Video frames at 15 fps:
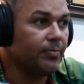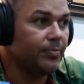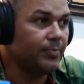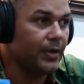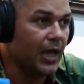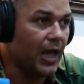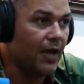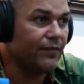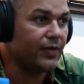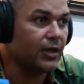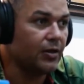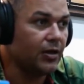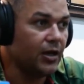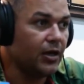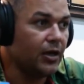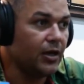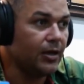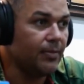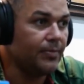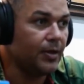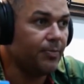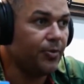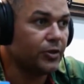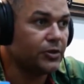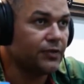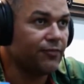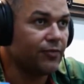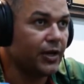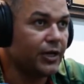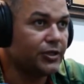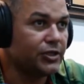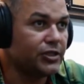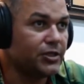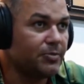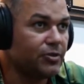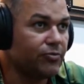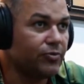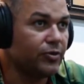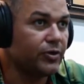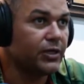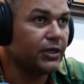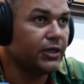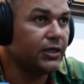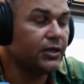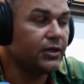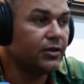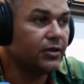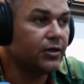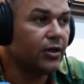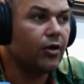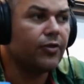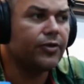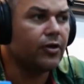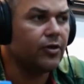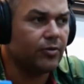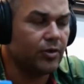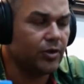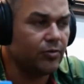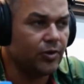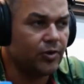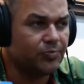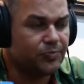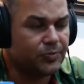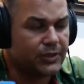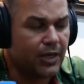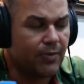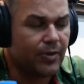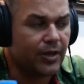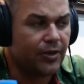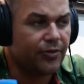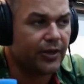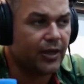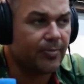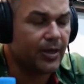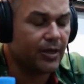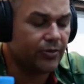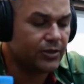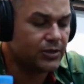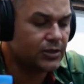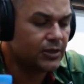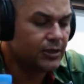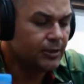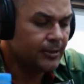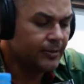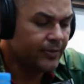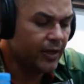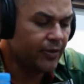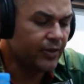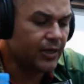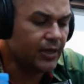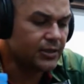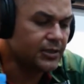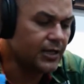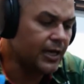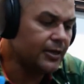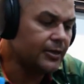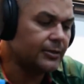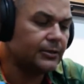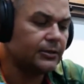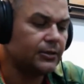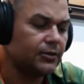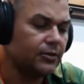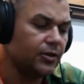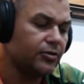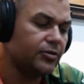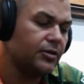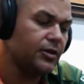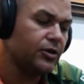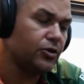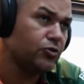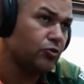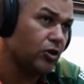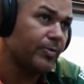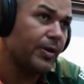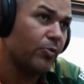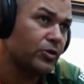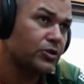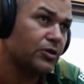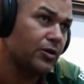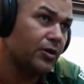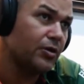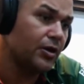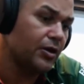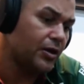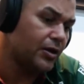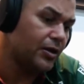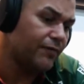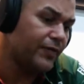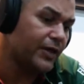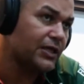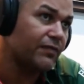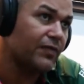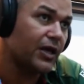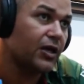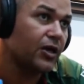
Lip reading: having a positive relationship is a real key. And I'll say one other thing about this. The other thing is that I think you talk about what's an effective head